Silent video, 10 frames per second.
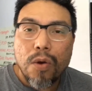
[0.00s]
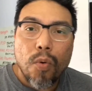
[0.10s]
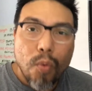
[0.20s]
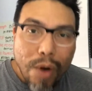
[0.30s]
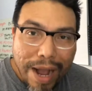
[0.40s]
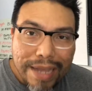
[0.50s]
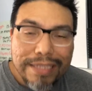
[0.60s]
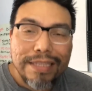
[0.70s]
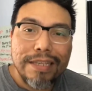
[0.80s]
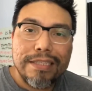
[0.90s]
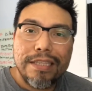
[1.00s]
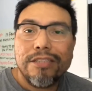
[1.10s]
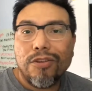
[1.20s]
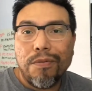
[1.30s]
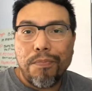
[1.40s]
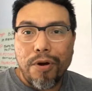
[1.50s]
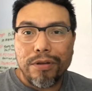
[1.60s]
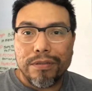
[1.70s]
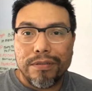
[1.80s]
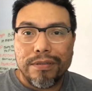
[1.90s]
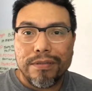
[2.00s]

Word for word: Why is listening so important?